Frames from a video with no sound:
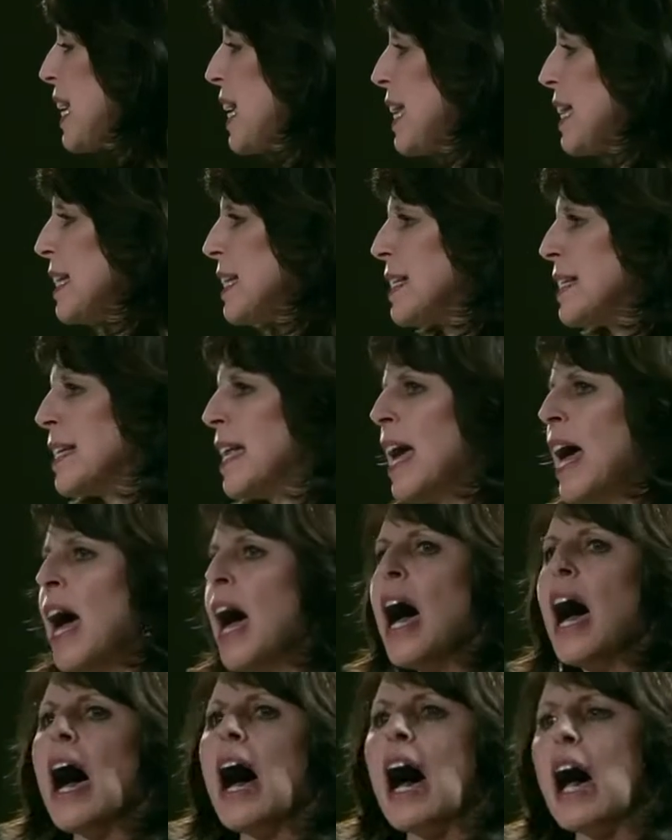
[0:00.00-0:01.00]
says,
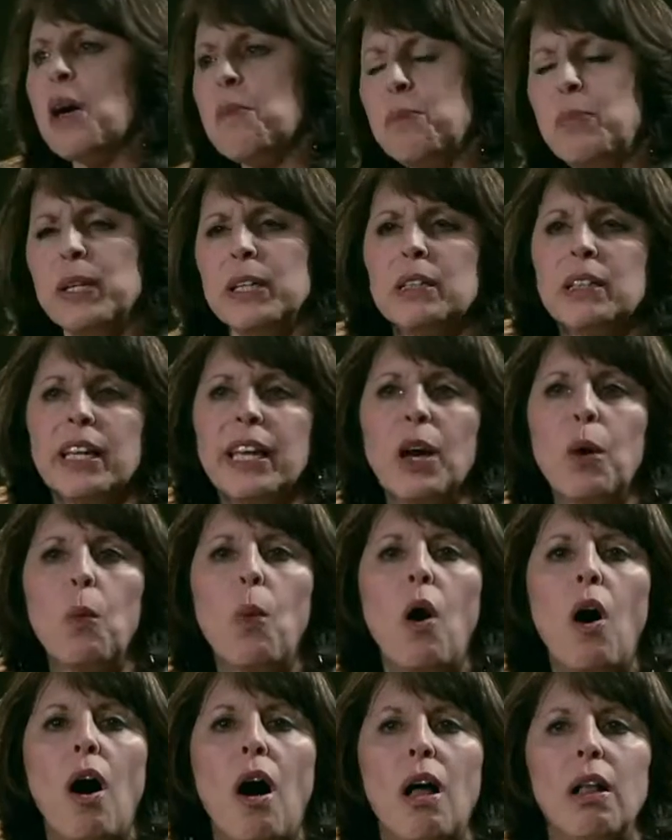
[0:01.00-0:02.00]
"I'm building a
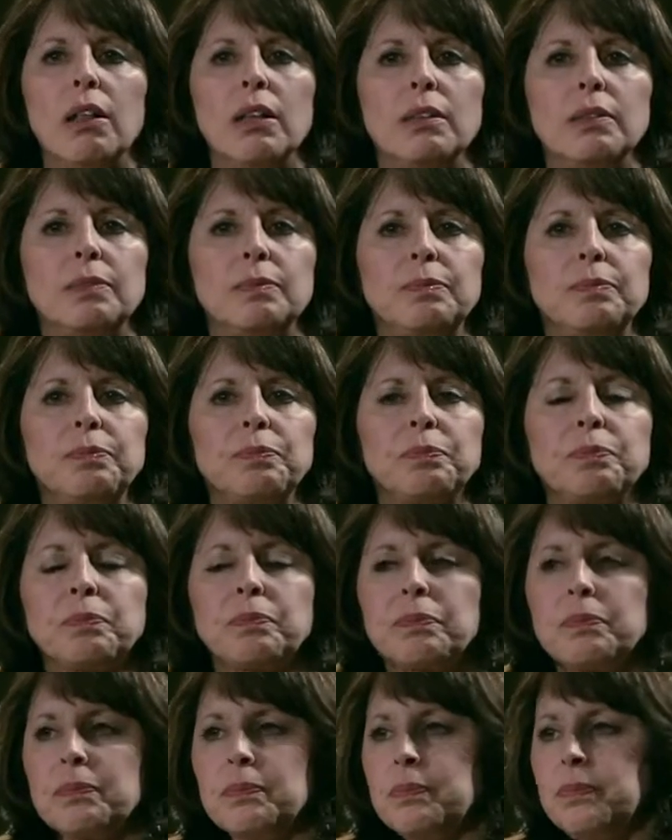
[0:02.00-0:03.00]
wall."
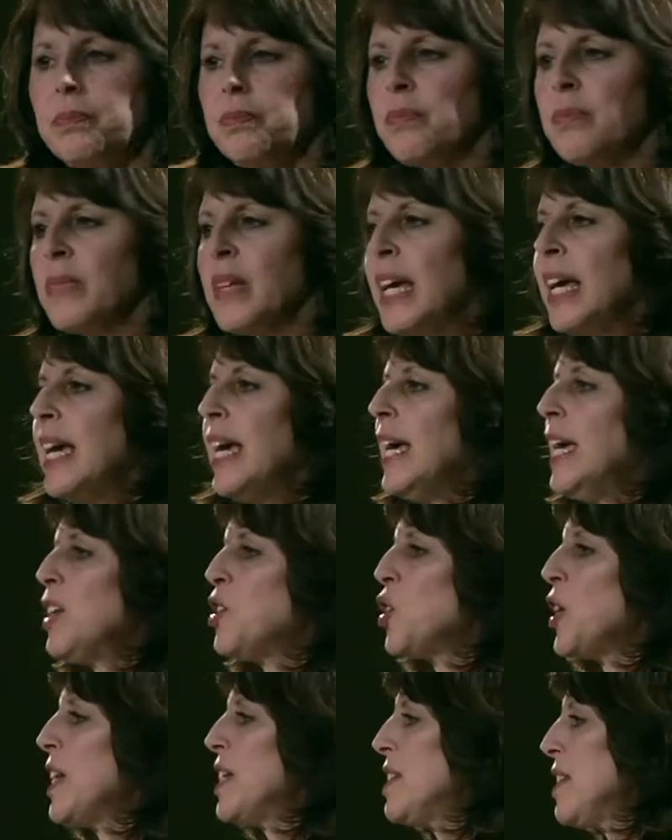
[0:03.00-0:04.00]
He
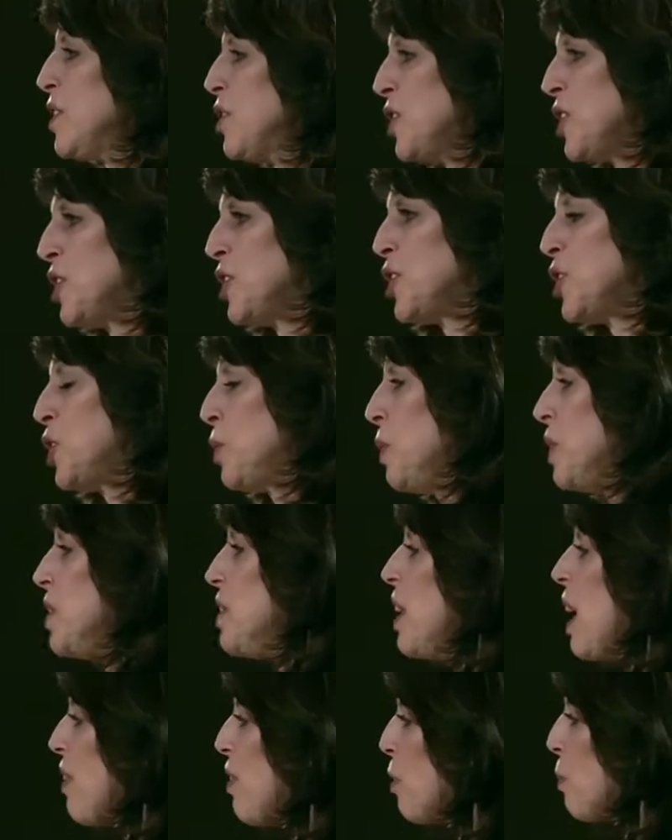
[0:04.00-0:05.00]
transitions to
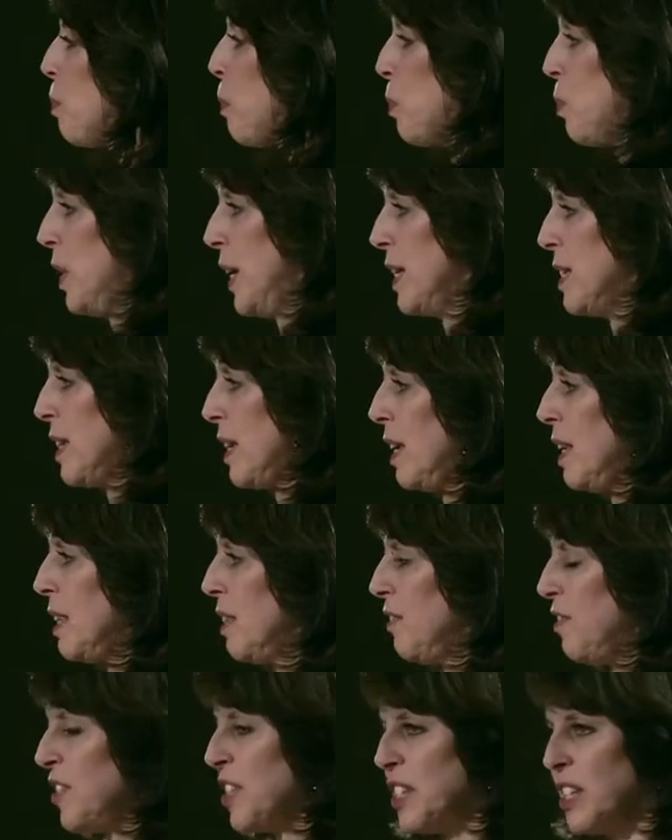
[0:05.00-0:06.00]
another point in
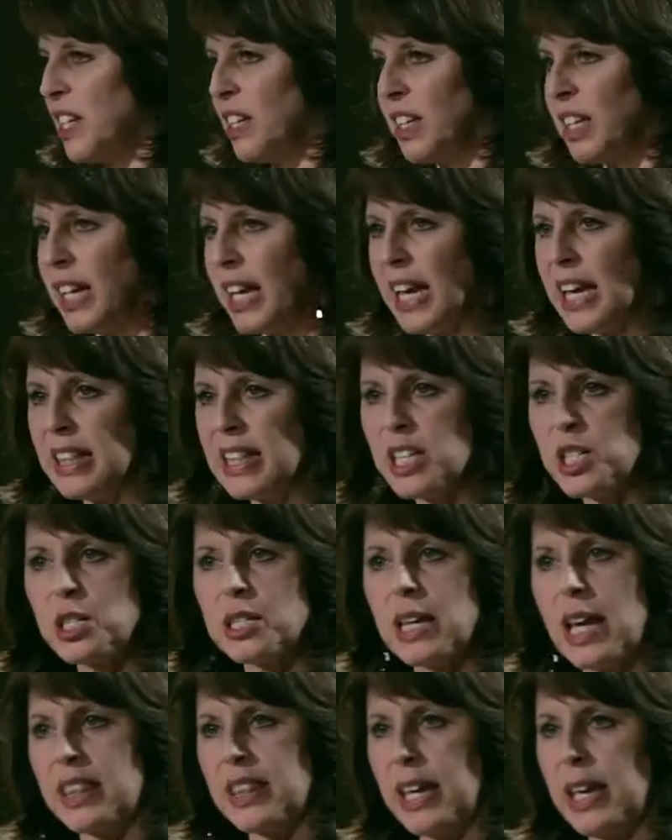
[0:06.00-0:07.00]
the facility, and
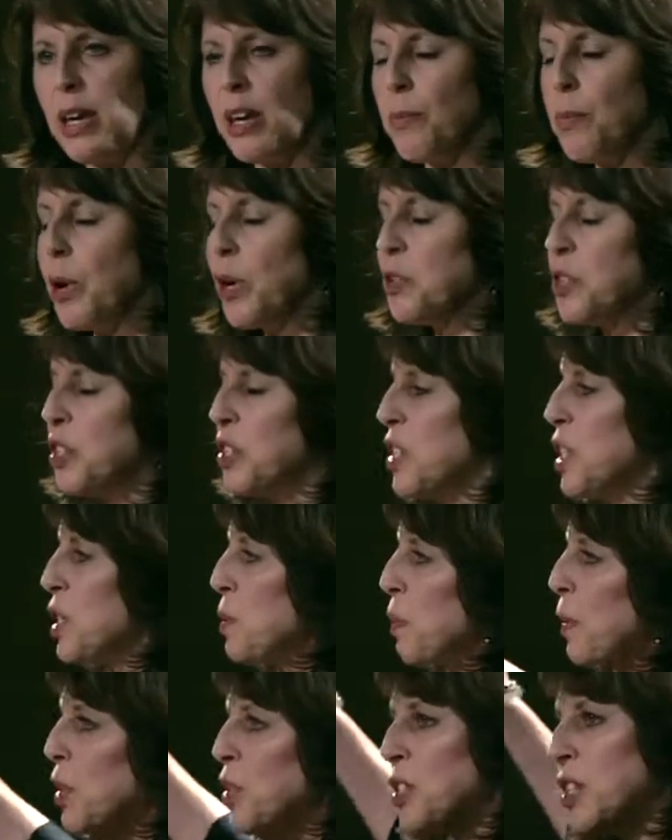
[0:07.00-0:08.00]
he approaches
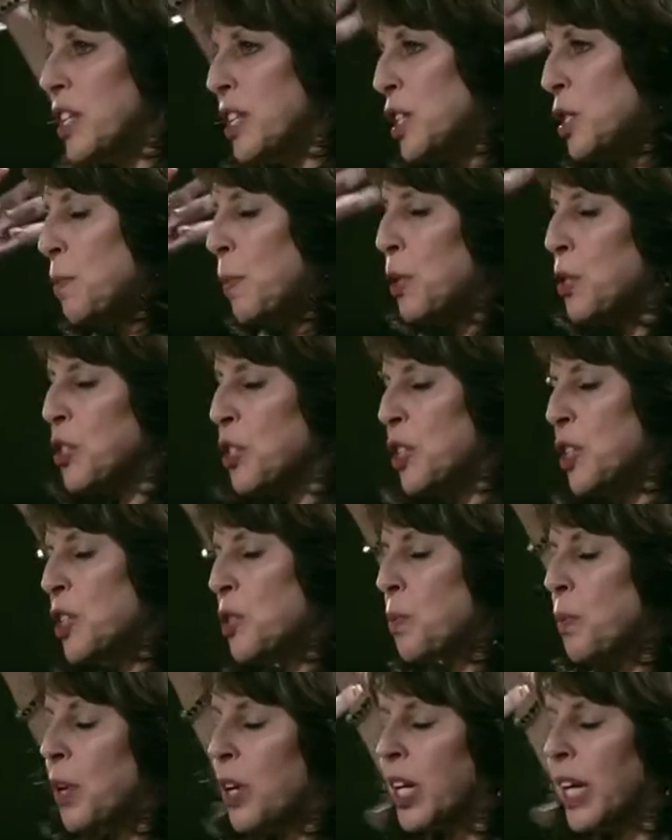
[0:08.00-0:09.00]
this person. This person
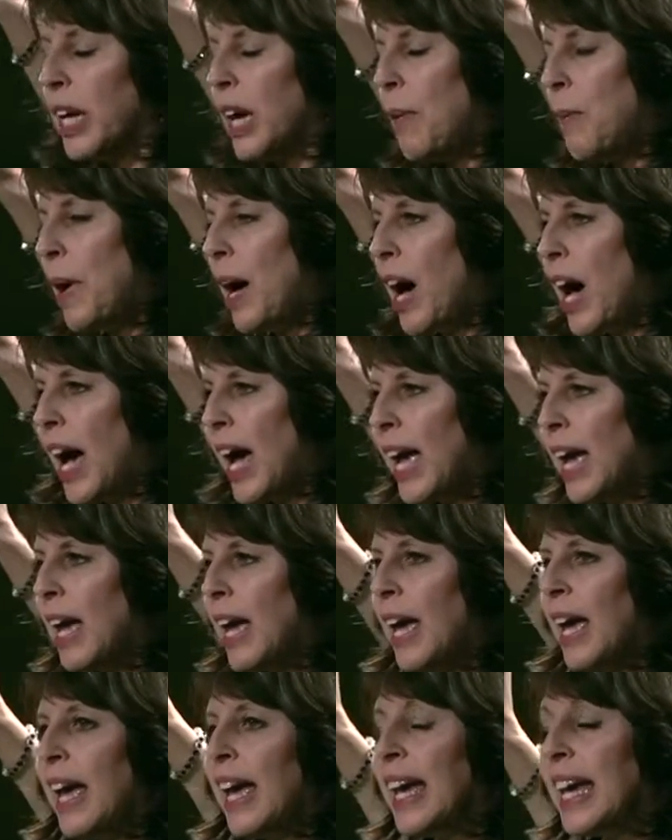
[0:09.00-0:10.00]
is working up high.
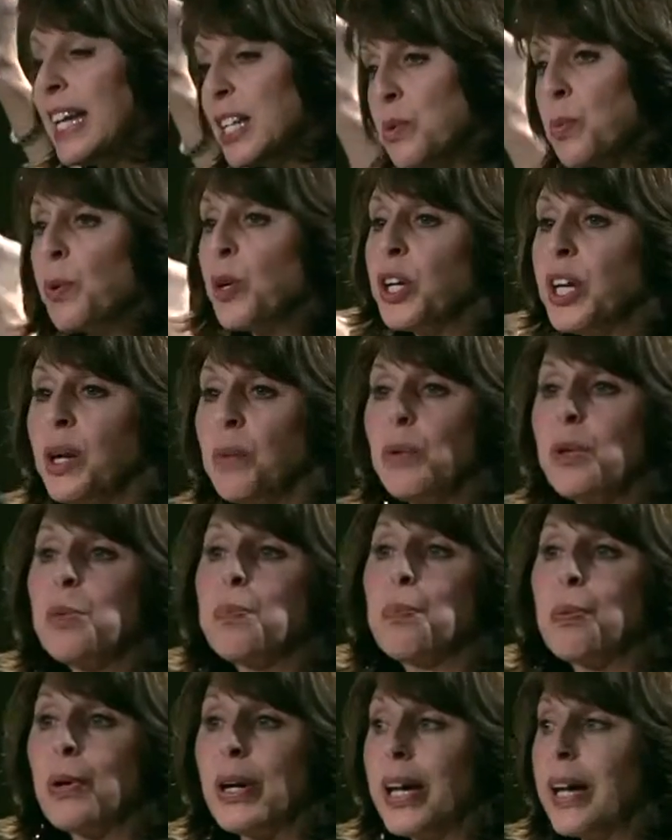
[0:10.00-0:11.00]
He's working
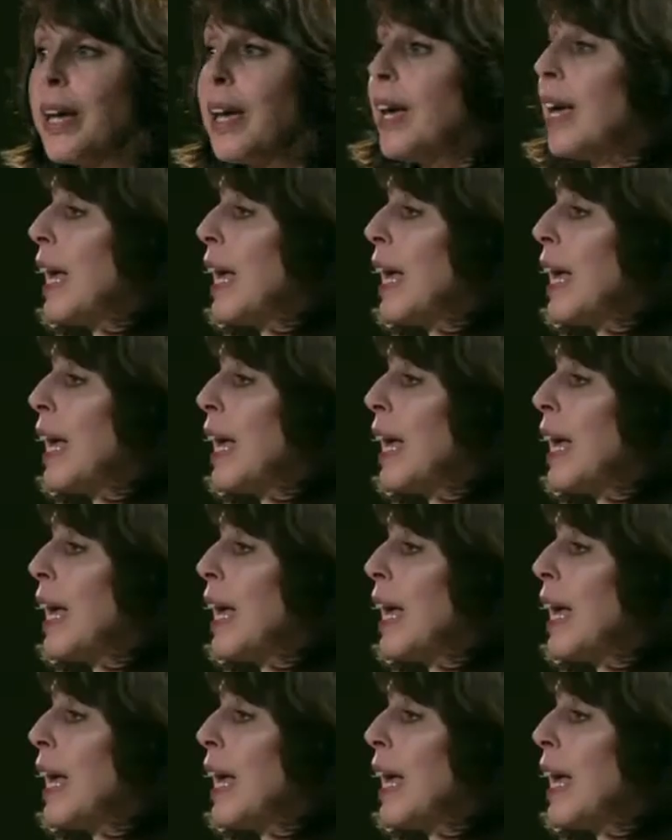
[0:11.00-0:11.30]
with brick